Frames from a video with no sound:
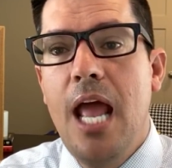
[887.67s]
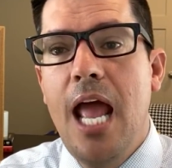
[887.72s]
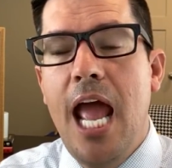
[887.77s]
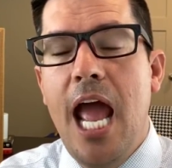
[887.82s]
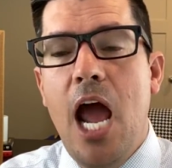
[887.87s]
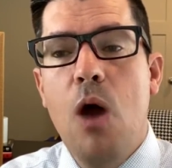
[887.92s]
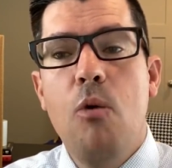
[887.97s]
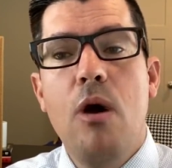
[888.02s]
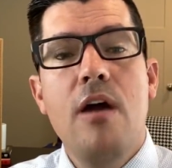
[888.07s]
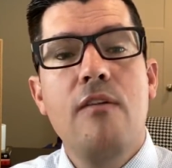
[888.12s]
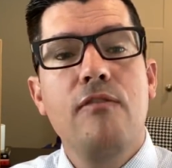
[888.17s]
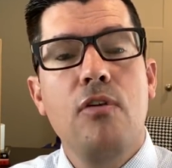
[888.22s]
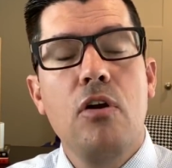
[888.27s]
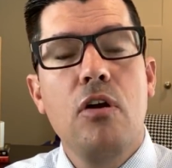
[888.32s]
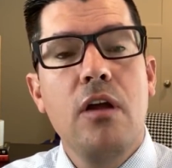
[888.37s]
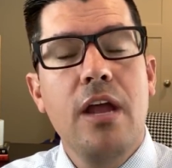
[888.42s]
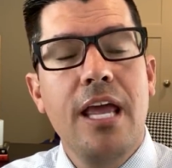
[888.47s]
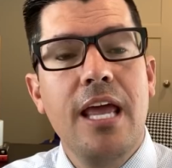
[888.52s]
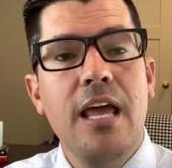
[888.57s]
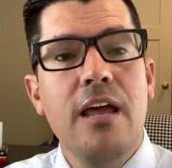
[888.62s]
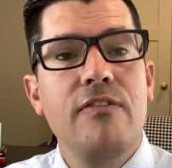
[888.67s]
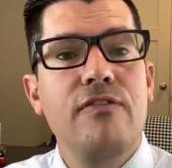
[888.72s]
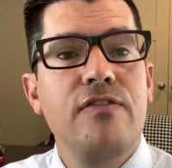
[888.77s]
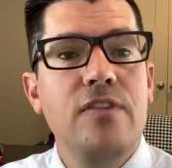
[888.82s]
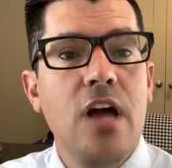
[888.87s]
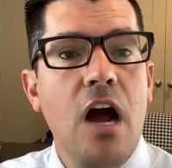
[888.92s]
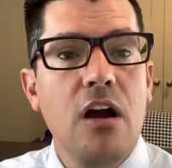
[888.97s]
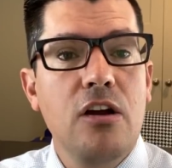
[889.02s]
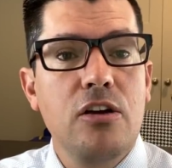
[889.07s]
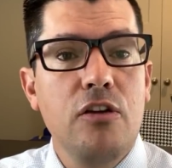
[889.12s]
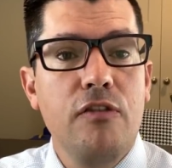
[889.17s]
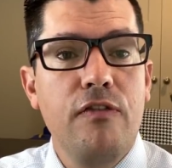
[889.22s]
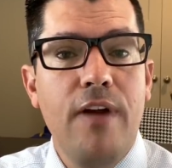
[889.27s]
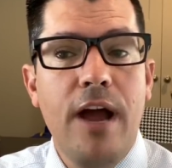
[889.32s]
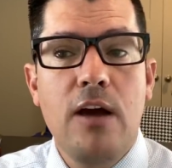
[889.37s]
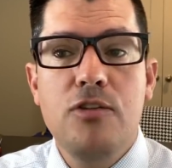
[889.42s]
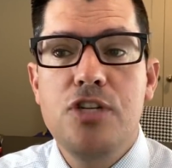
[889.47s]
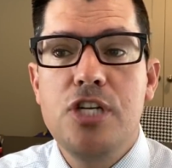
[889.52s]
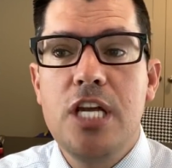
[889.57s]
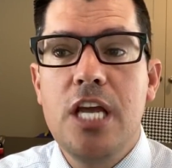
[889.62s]
However, if Doctor
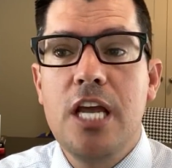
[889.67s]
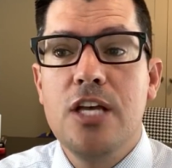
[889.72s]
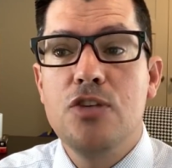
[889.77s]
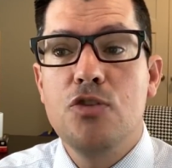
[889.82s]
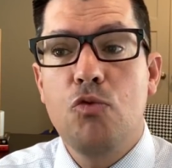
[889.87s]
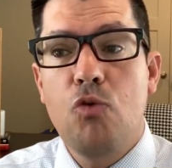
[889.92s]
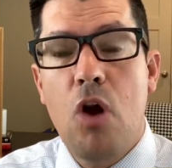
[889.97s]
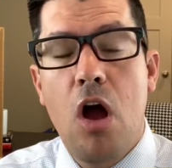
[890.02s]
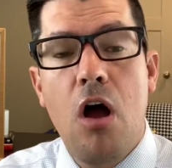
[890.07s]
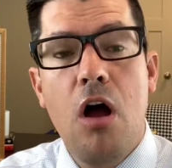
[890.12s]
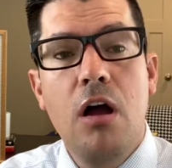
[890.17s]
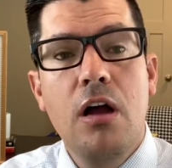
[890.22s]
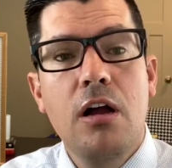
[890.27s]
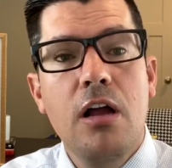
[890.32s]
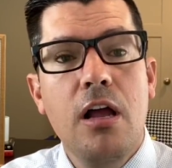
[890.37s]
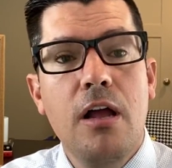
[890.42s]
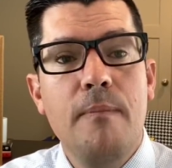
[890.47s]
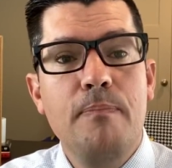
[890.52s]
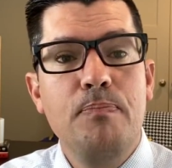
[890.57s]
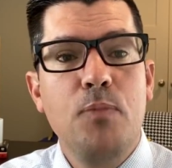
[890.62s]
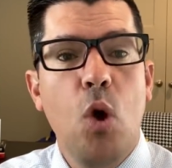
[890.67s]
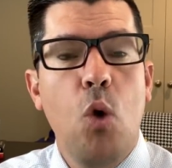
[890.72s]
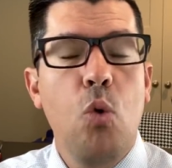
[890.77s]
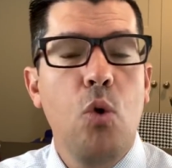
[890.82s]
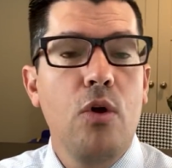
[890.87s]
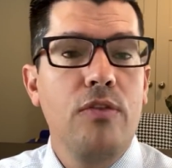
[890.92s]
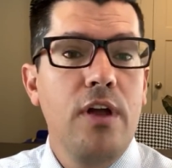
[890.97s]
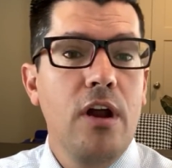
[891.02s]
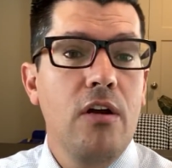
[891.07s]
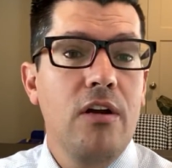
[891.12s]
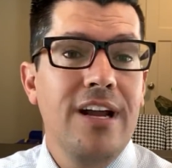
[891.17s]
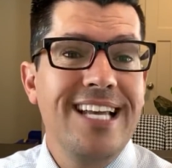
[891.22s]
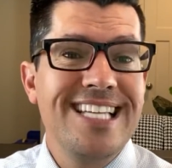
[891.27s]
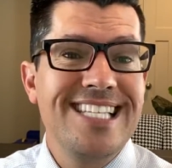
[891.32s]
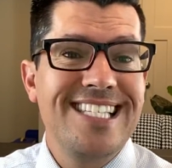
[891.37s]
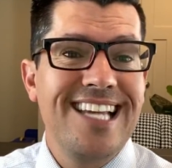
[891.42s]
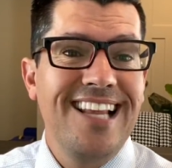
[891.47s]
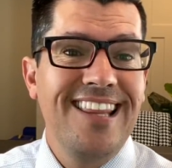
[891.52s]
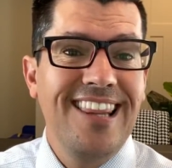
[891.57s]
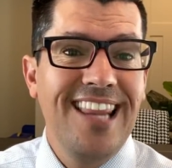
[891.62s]
Fauci is wrong or there is
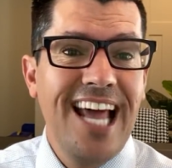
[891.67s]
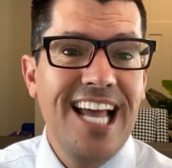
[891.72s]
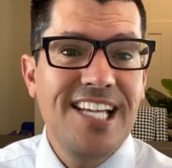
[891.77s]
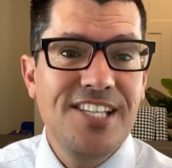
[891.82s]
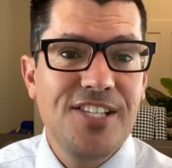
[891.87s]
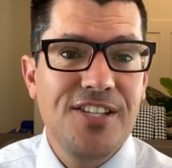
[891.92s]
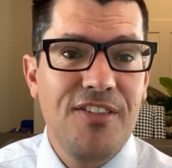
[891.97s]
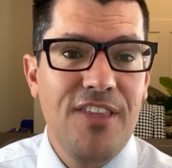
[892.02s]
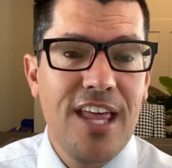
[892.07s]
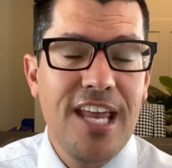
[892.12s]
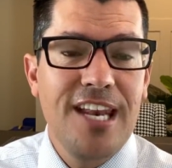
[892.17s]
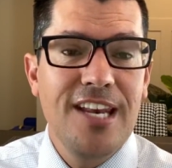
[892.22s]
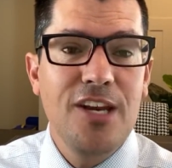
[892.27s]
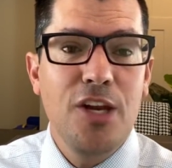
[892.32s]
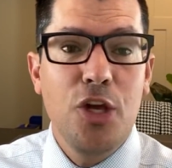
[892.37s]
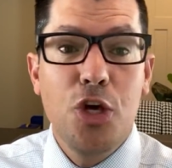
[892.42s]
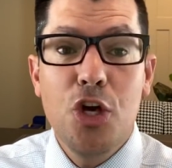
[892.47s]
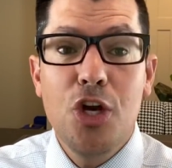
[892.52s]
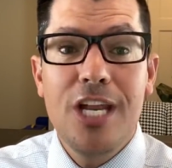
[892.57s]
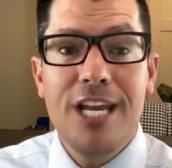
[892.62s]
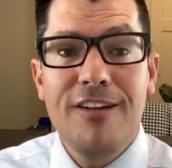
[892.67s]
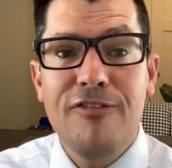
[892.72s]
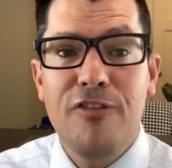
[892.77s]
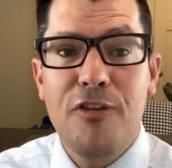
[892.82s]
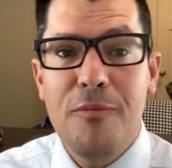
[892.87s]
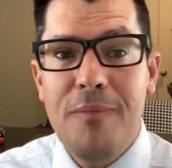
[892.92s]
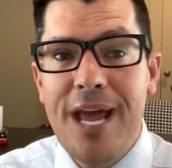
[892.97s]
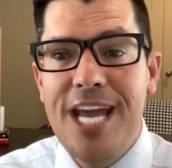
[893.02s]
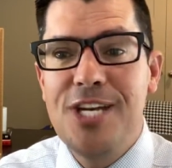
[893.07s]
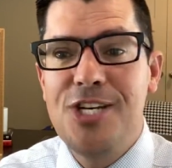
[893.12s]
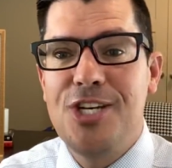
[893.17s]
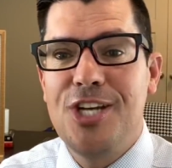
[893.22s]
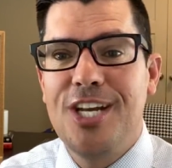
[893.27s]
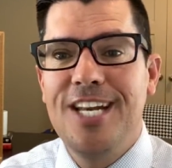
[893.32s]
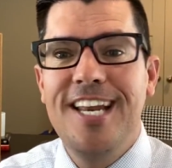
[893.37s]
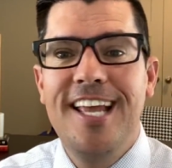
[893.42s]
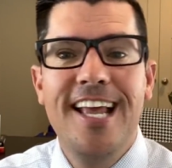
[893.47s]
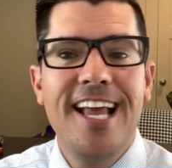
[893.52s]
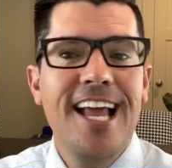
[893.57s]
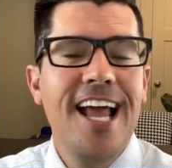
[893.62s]
less than good
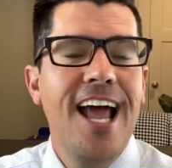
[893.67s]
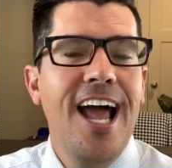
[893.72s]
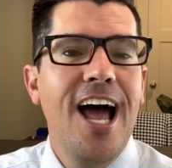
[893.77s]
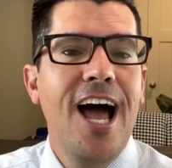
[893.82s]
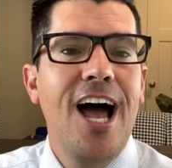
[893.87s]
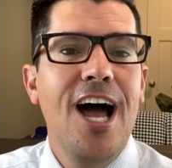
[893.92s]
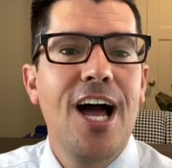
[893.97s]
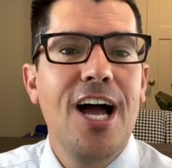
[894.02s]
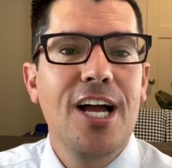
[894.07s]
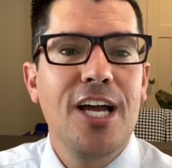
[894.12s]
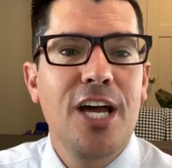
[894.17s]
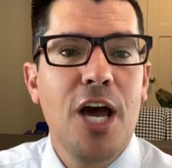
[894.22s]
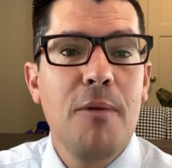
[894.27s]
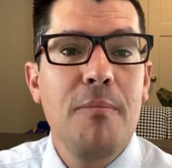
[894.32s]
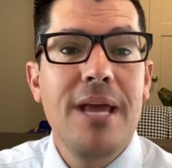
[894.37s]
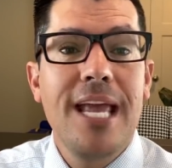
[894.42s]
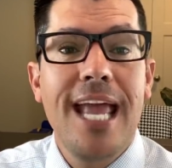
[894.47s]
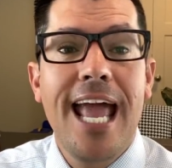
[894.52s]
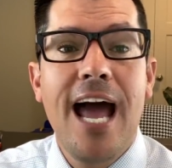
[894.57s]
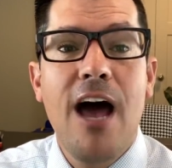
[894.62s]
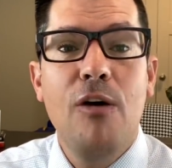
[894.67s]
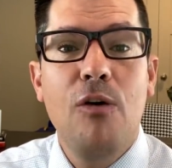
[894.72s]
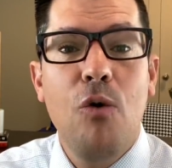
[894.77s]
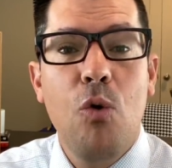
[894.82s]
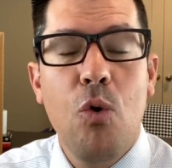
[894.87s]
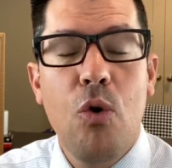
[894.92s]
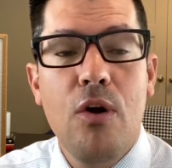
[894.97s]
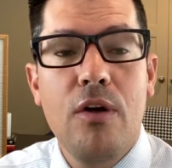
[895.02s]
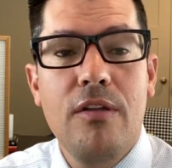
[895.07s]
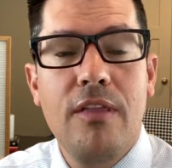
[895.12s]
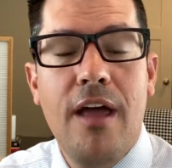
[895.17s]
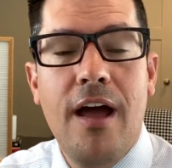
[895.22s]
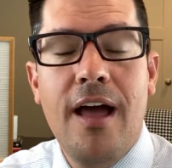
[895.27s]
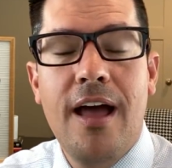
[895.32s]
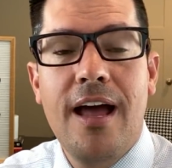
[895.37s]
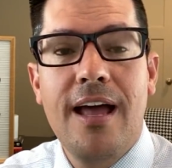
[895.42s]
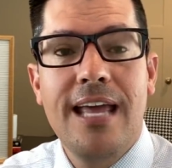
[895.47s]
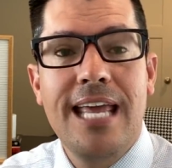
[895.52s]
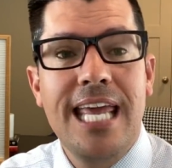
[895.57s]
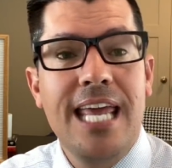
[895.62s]
information uh, coming out, or
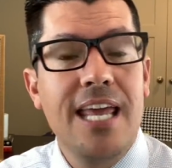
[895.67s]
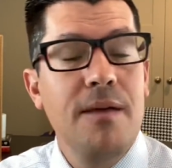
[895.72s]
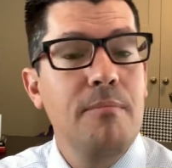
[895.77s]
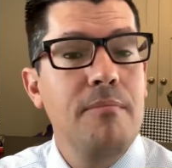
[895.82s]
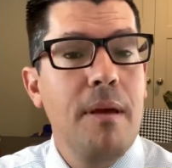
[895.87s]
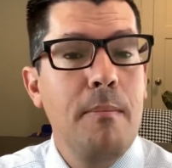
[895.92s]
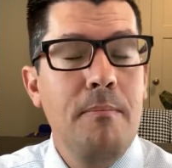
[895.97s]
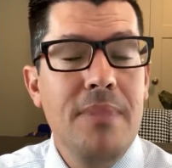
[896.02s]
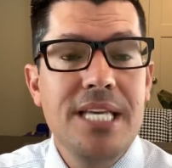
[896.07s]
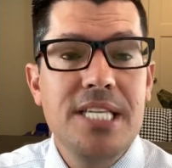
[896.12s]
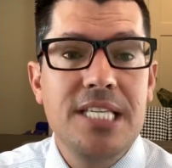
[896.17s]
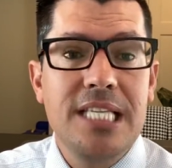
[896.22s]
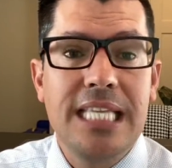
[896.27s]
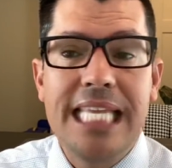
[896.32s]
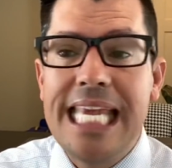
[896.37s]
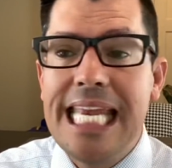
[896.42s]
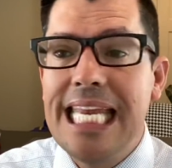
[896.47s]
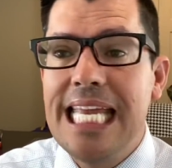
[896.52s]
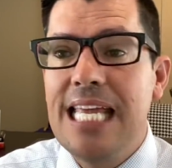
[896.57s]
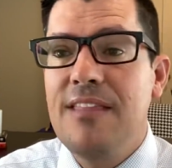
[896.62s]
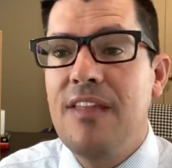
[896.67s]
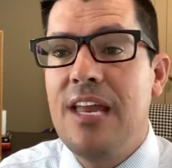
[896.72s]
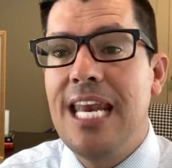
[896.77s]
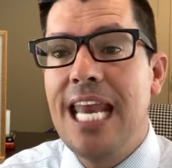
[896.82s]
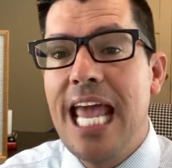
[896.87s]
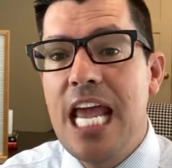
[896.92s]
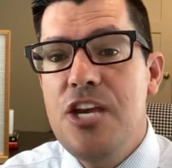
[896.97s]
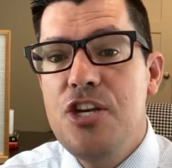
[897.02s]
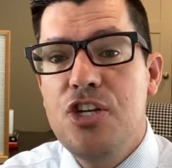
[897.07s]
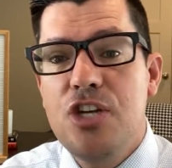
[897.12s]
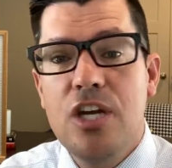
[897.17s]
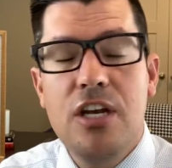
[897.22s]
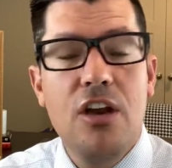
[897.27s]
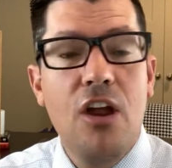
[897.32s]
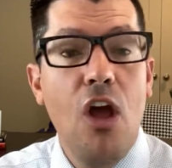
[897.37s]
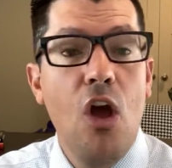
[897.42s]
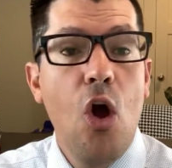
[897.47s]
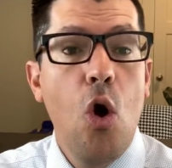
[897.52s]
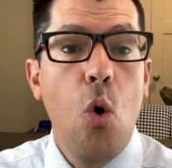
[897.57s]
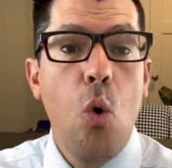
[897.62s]
uh, him misleading the
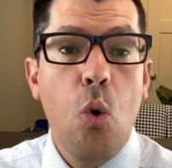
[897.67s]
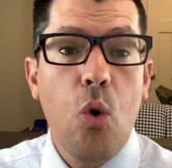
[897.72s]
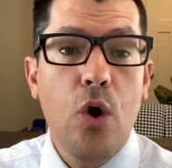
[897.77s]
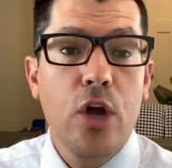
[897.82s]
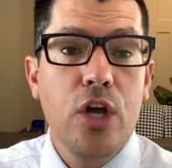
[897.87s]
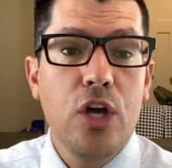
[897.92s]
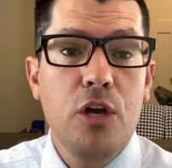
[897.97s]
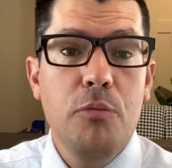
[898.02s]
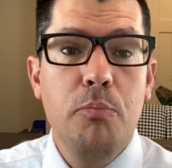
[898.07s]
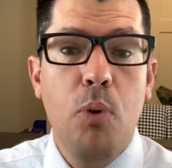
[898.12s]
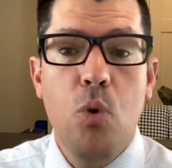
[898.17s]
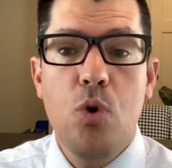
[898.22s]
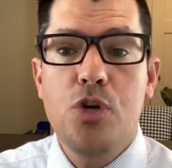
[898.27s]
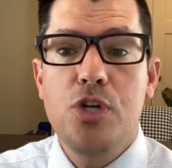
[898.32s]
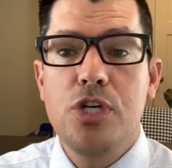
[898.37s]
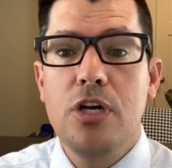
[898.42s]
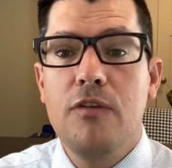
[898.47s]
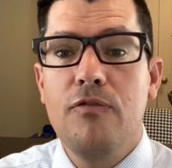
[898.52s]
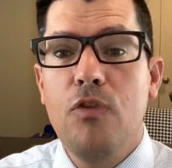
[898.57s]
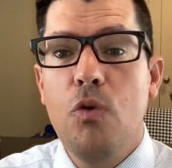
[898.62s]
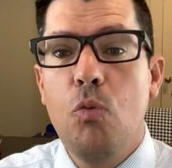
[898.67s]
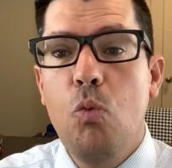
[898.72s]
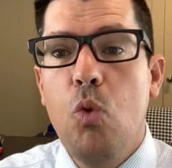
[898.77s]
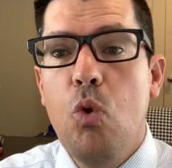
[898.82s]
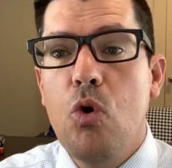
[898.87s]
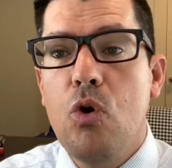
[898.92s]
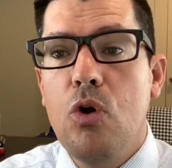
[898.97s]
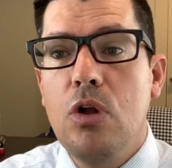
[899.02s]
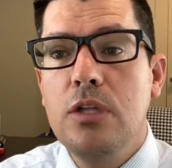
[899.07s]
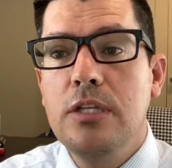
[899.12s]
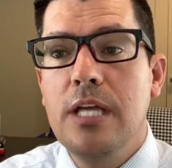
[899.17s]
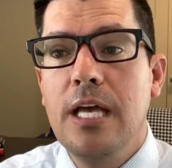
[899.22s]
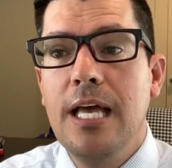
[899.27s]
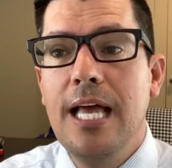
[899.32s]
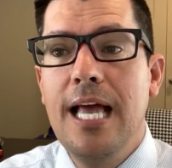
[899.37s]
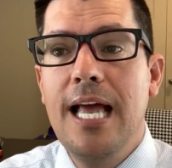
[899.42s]
nation or a good portion of the world,